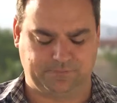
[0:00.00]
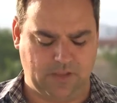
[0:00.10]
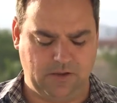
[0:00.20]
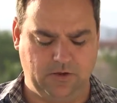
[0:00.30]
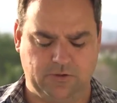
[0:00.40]

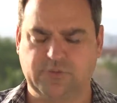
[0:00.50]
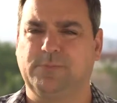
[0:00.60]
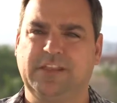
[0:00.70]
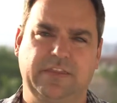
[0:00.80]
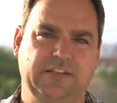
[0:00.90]
There's so
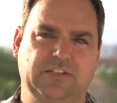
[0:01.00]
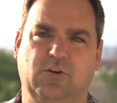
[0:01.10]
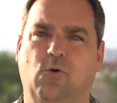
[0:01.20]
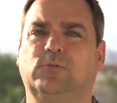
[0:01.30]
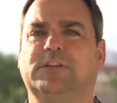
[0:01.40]
many things that
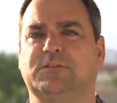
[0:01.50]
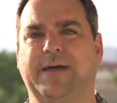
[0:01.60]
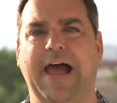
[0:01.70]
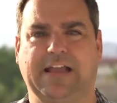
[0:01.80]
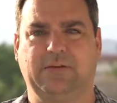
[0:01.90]
hold us
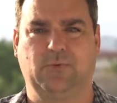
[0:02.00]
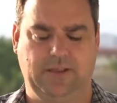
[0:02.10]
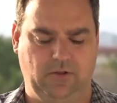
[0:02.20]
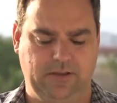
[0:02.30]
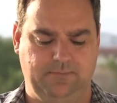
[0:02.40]
back. And when
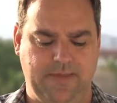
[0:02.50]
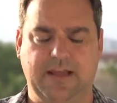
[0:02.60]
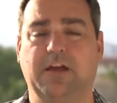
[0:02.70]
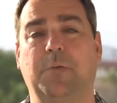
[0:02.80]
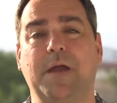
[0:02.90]
I look
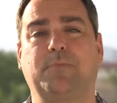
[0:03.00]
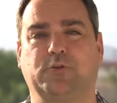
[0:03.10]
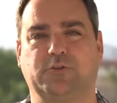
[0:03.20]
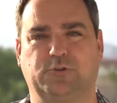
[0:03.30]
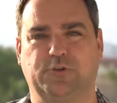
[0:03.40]
back on my
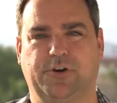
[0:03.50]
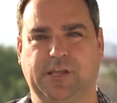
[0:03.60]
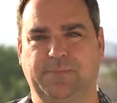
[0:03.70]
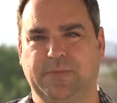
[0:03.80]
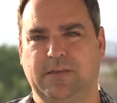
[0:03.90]
personal
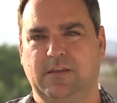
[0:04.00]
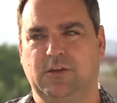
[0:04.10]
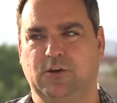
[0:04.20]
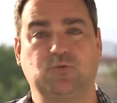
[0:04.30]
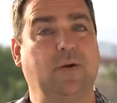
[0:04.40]
journey,
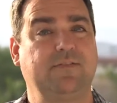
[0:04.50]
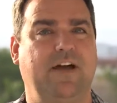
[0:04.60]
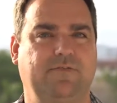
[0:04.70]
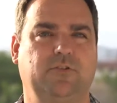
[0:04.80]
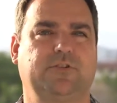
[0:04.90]

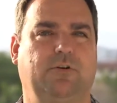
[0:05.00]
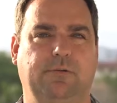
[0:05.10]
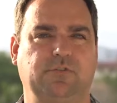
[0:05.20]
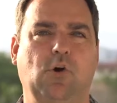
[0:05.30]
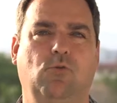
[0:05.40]
25 years ago, I
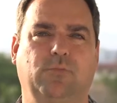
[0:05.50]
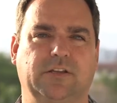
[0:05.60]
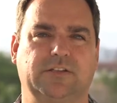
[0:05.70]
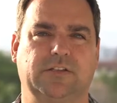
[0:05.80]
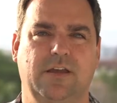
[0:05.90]
was
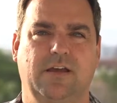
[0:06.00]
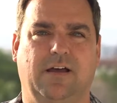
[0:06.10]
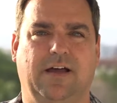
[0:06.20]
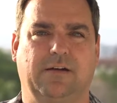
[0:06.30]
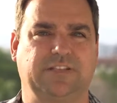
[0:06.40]
homeless.
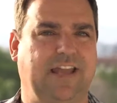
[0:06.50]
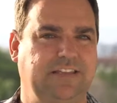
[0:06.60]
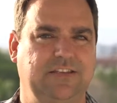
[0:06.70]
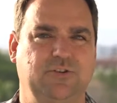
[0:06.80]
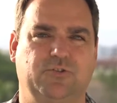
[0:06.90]
I was
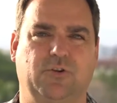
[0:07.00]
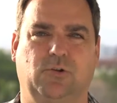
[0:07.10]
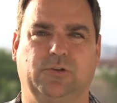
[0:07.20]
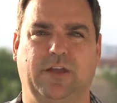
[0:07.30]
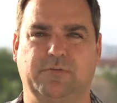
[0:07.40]
19 years
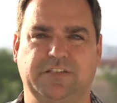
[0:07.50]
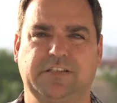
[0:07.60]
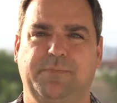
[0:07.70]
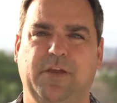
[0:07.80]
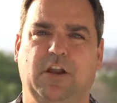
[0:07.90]
old. I was
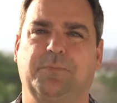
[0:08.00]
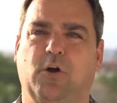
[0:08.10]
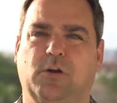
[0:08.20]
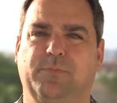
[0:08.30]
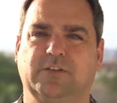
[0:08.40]
sleeping on a
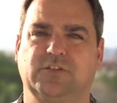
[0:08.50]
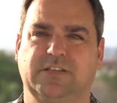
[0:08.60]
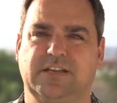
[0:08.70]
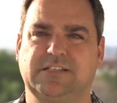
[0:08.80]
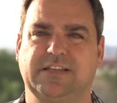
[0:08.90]
park bench in
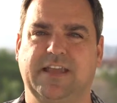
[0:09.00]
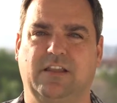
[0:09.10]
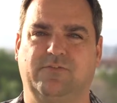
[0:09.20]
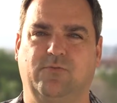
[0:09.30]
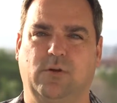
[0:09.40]
Tustin,
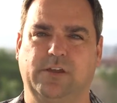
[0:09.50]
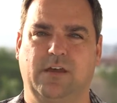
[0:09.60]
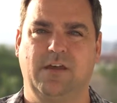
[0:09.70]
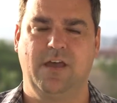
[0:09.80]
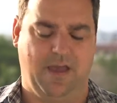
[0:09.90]

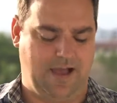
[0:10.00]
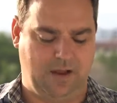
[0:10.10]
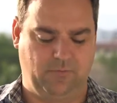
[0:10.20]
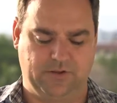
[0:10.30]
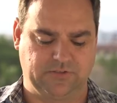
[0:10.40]
California.
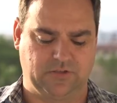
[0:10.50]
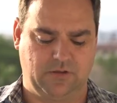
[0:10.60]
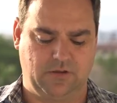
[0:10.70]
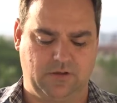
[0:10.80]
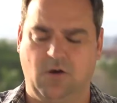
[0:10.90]
I was
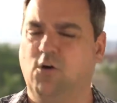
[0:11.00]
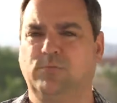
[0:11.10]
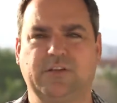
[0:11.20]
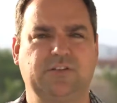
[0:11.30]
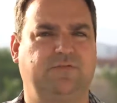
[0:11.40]

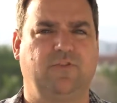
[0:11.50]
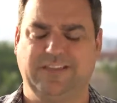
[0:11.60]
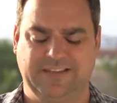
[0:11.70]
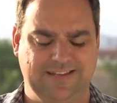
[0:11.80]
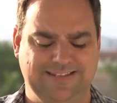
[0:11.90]
homeless,
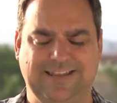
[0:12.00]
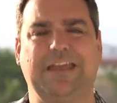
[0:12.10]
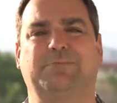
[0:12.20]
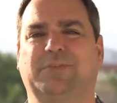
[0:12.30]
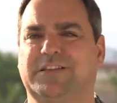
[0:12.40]
friendless,
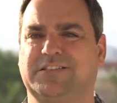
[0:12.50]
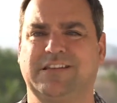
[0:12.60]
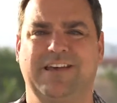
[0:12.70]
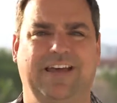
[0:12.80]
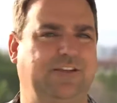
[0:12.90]

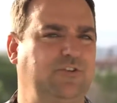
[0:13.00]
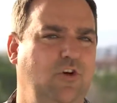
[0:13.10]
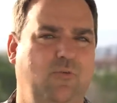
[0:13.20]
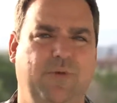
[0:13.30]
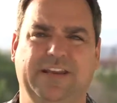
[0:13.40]
aimless, had
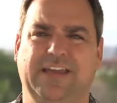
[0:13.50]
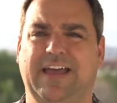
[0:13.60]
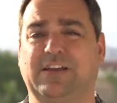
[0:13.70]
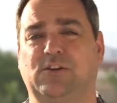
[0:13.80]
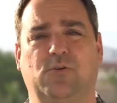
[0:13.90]
no money, I
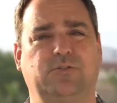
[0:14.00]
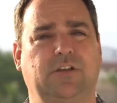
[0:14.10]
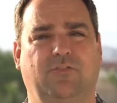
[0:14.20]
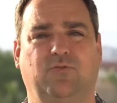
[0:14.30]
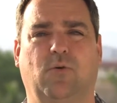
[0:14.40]
had no
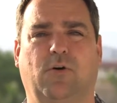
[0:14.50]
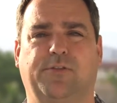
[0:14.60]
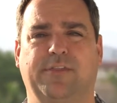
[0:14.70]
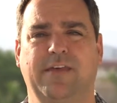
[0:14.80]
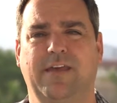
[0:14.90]

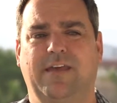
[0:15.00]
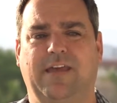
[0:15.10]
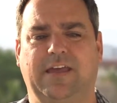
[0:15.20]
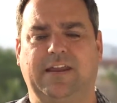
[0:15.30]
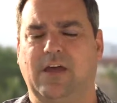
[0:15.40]
self-worth.
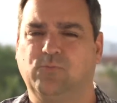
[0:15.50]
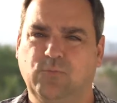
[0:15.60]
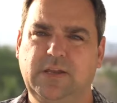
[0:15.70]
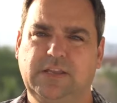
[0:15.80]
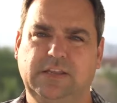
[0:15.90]
And I
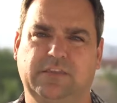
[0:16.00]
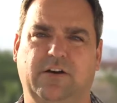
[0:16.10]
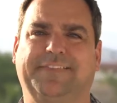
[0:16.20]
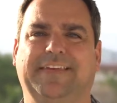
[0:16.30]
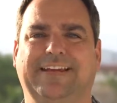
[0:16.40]
really
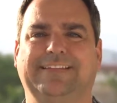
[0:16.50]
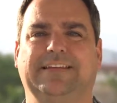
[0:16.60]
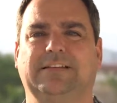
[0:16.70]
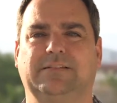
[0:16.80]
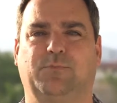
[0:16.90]
thought that I
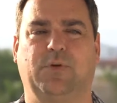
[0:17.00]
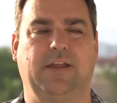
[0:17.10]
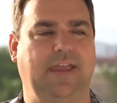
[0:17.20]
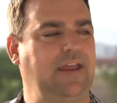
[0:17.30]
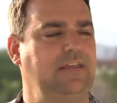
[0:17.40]
didn't
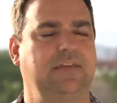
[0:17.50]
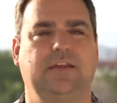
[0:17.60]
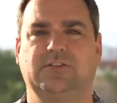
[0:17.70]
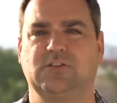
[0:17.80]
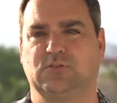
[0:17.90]
bring anything
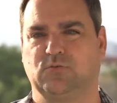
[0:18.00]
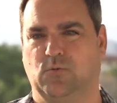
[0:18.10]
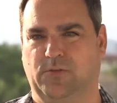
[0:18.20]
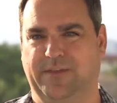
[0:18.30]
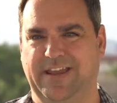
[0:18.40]
into this
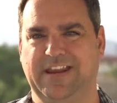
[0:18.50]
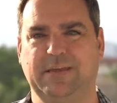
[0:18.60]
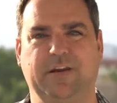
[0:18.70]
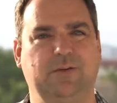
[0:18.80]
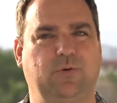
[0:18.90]
world that
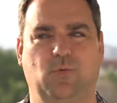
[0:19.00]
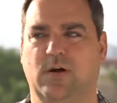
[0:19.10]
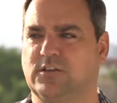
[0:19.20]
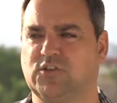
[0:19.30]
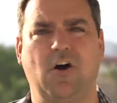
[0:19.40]
anybody would
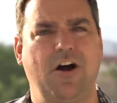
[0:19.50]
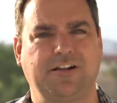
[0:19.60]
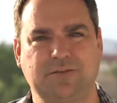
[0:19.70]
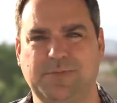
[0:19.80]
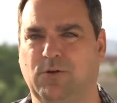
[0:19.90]
want to
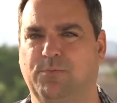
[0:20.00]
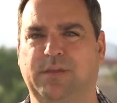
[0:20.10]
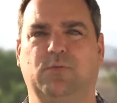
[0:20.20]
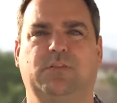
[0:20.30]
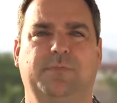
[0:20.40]
talk to me or
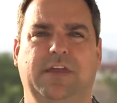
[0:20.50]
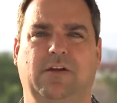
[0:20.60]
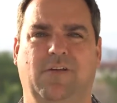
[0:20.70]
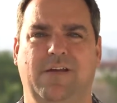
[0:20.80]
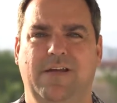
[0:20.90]
be with me
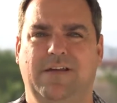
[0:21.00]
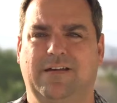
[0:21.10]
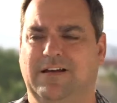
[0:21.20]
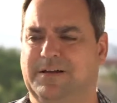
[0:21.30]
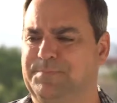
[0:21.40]
or
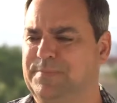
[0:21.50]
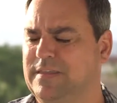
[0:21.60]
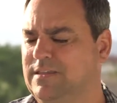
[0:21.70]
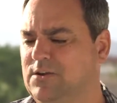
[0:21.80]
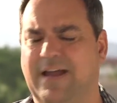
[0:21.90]

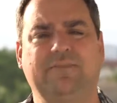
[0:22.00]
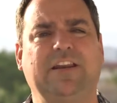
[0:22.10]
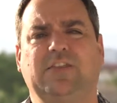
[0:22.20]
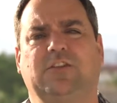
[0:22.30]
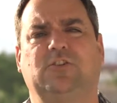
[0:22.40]
have
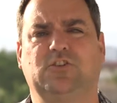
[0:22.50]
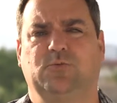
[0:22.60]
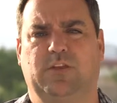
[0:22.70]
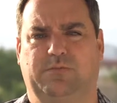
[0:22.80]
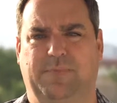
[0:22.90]
anything to do
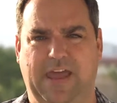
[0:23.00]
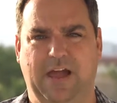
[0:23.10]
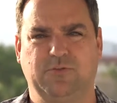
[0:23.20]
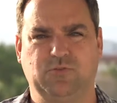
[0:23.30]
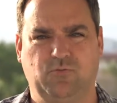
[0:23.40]
with me.
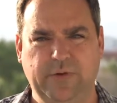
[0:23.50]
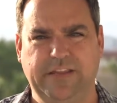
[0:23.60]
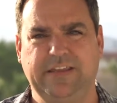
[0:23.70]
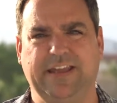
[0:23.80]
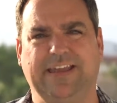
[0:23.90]
I was
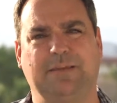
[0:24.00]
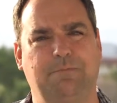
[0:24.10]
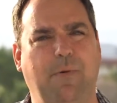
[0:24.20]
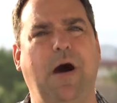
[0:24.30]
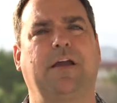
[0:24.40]
really at the
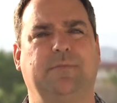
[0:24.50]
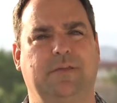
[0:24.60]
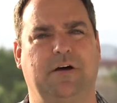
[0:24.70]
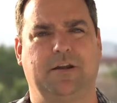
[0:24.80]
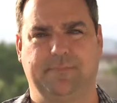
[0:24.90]
bottom
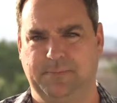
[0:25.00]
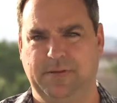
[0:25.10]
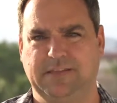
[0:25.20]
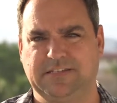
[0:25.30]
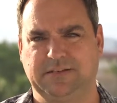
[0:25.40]
of the
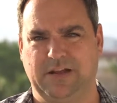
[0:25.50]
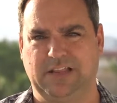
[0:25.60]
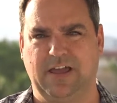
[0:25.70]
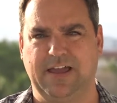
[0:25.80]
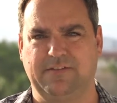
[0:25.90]
pits in my
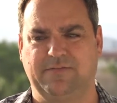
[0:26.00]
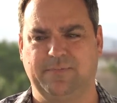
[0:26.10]
life.